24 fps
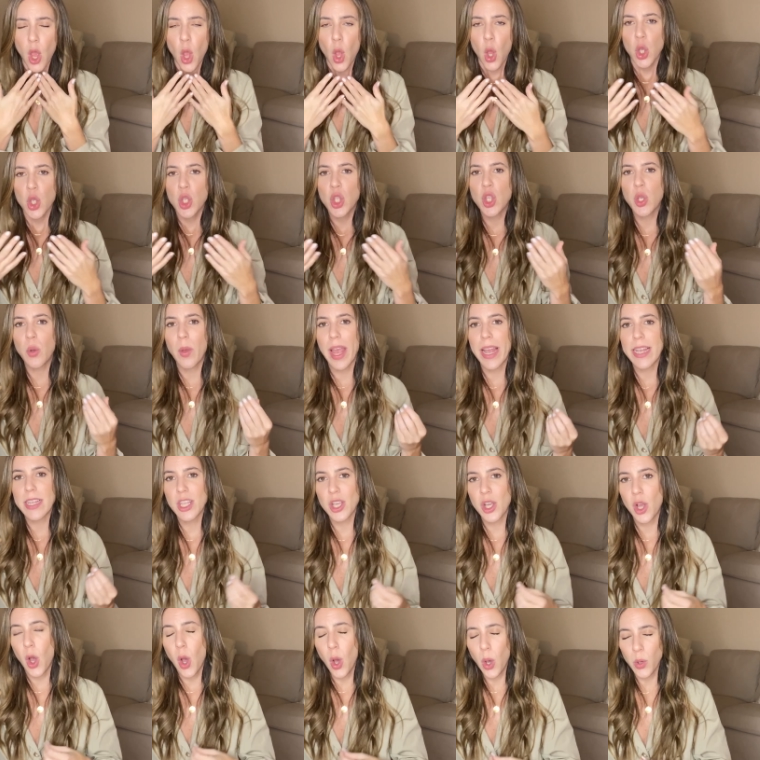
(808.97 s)
So as a
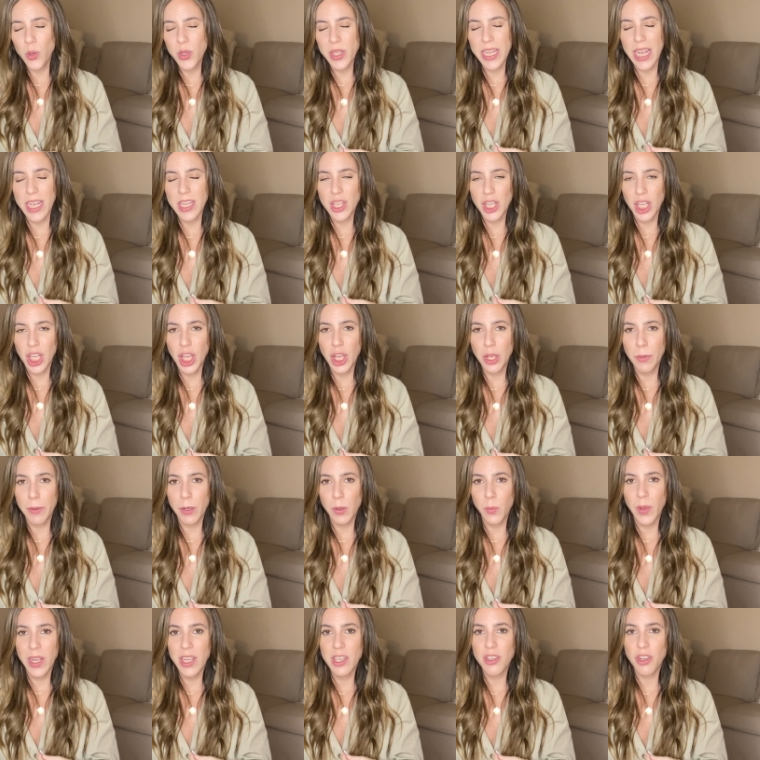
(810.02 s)
host, as a
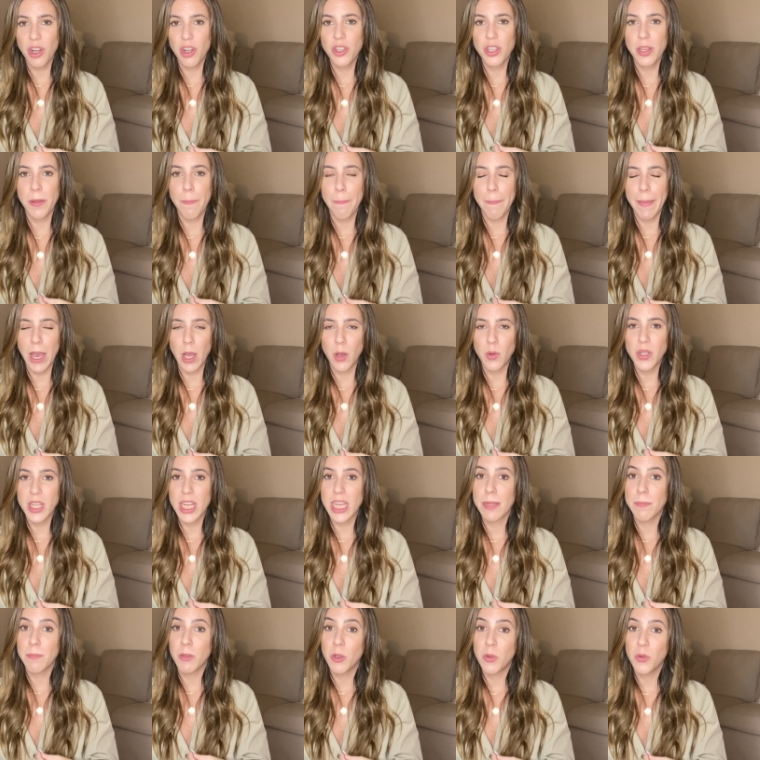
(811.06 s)
human, we start to mount
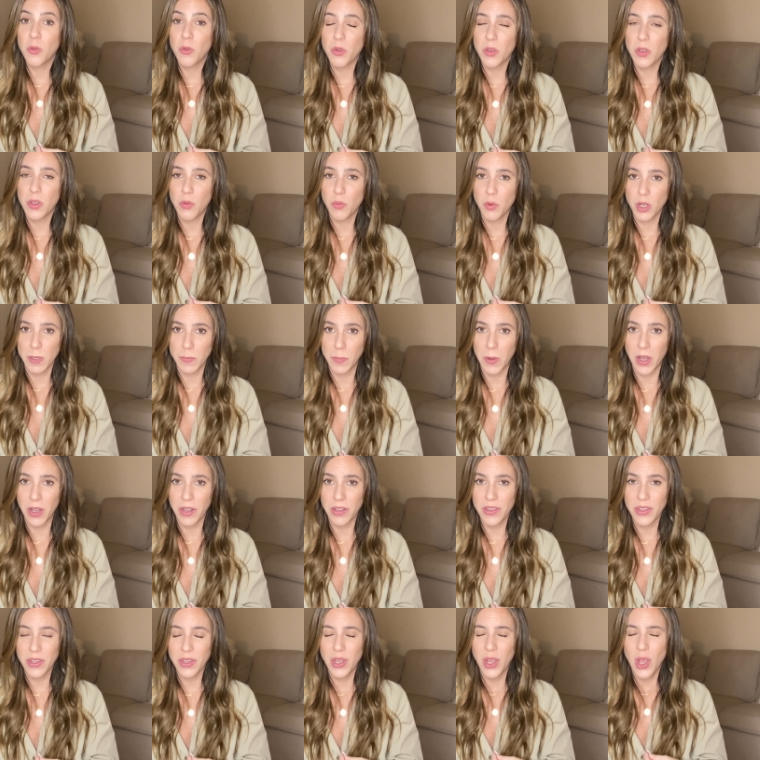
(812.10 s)
an immune
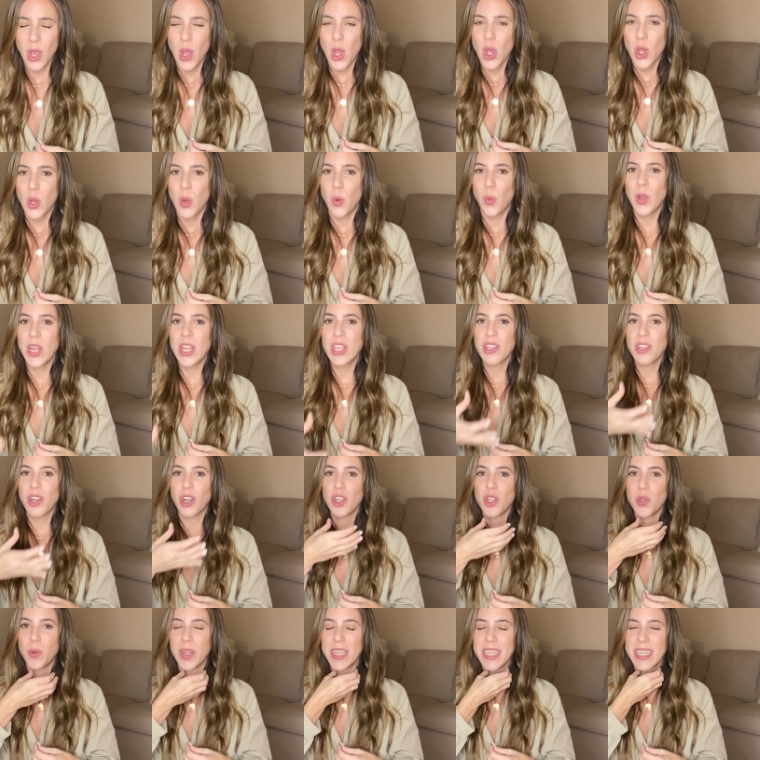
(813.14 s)
response we
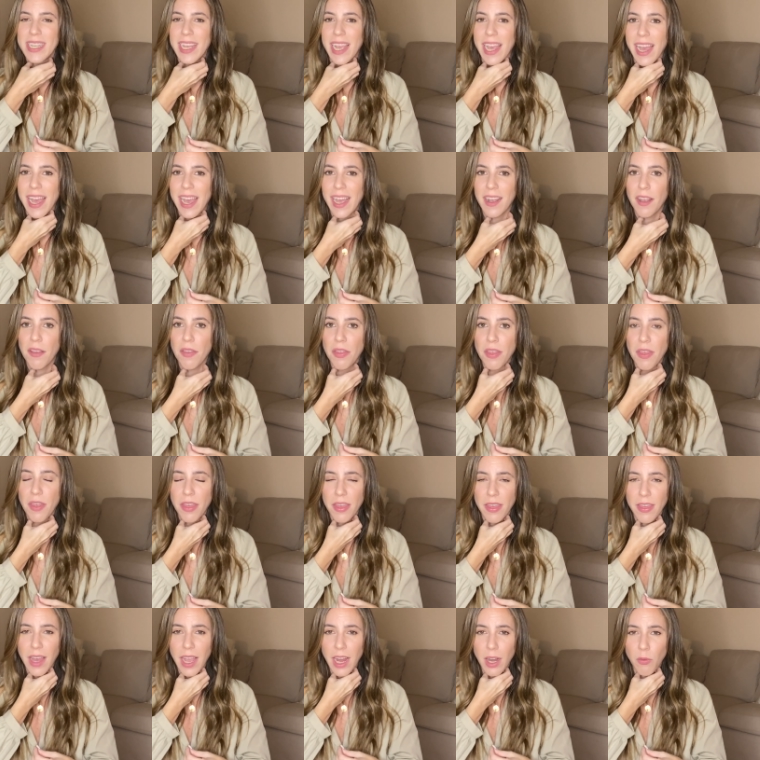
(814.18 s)
start to attack the
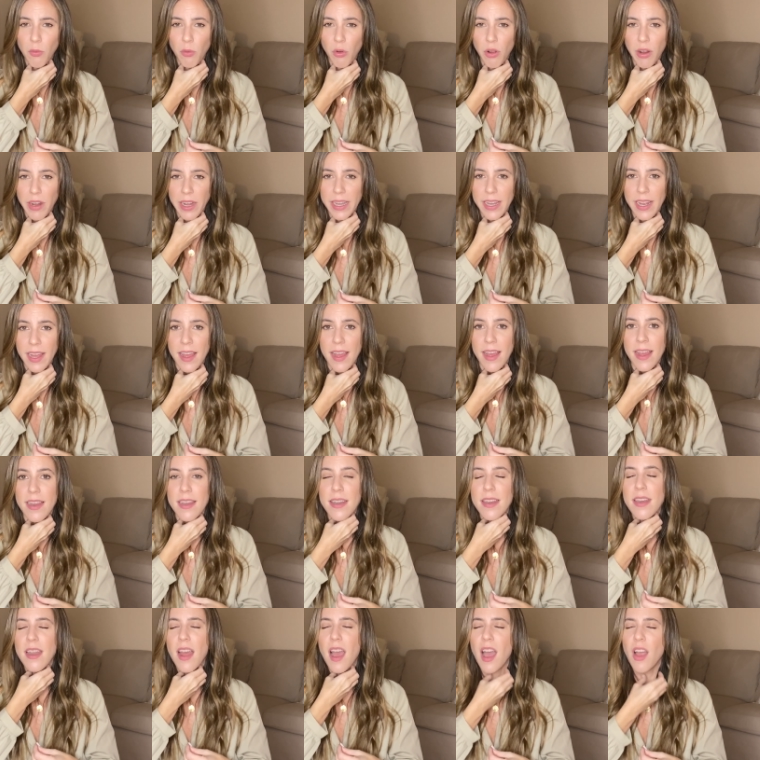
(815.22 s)
thyroid.
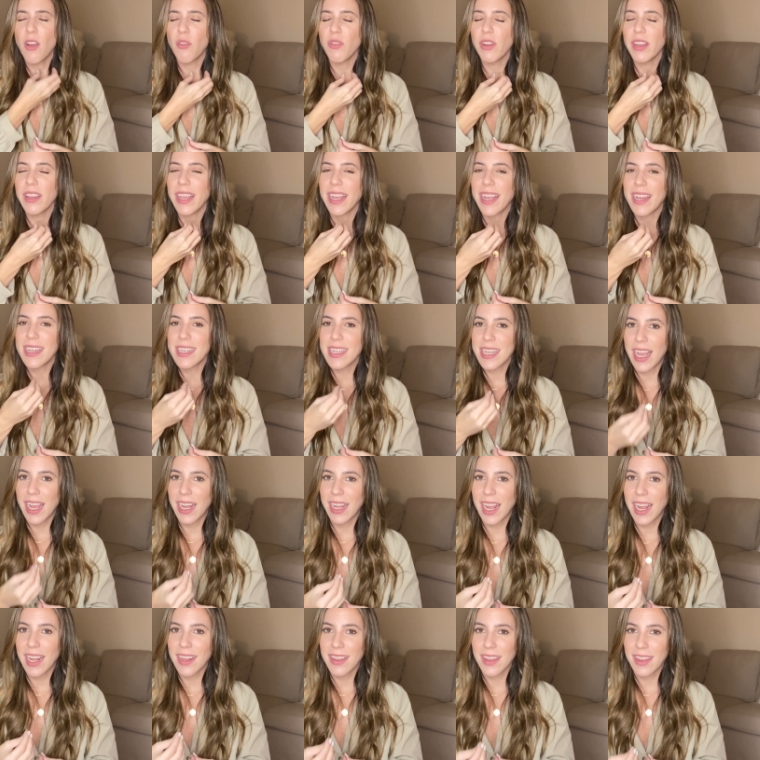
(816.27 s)
Not really
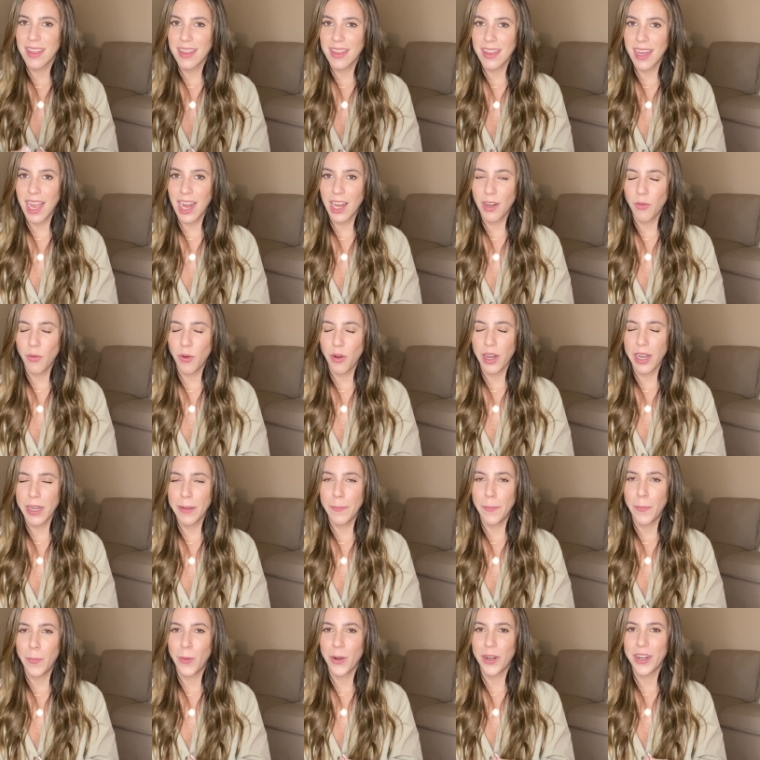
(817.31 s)
attacking the
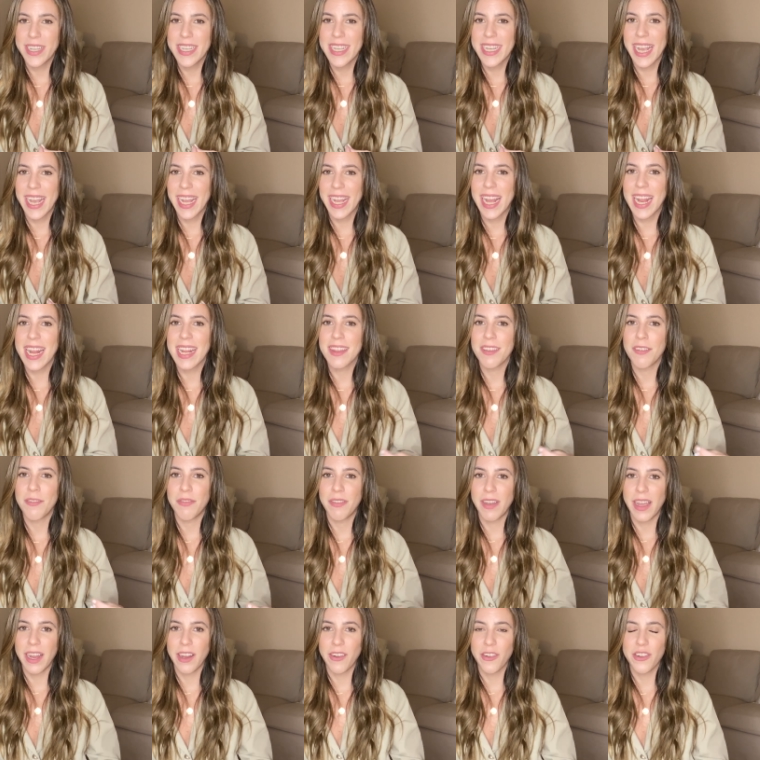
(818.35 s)
thyroid, we're attacking the
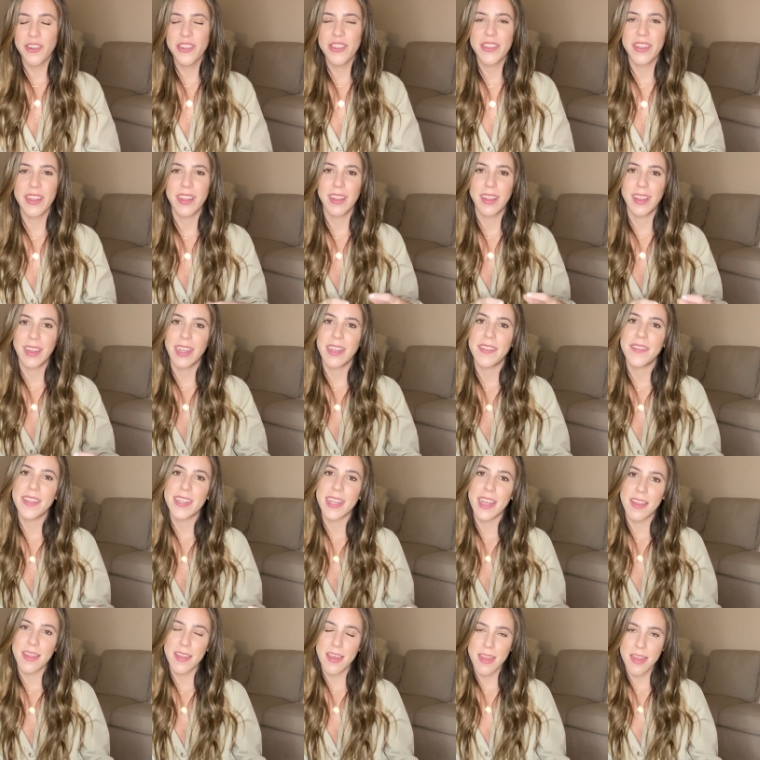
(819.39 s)
virus that lives
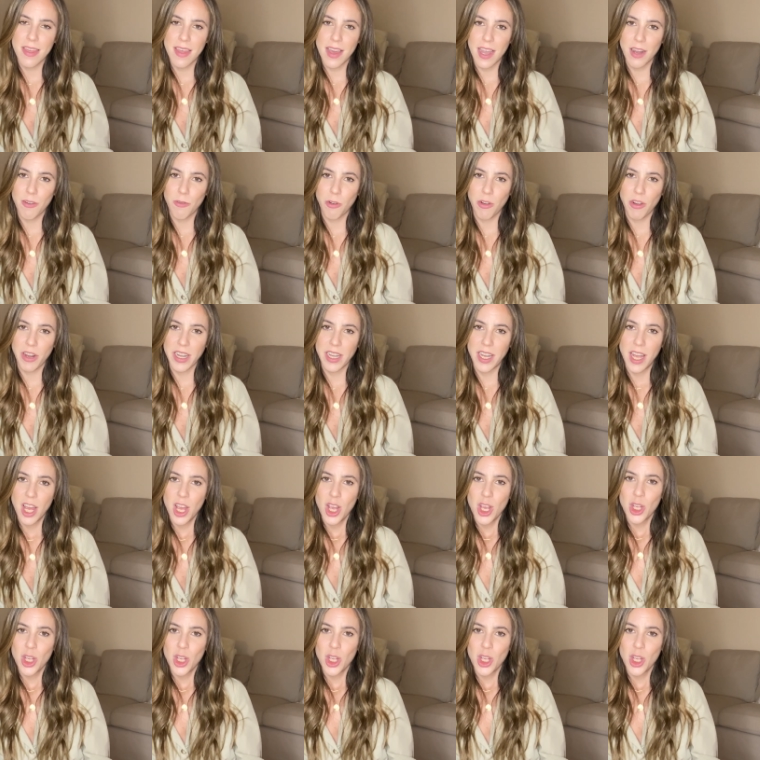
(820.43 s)
in the thyroid.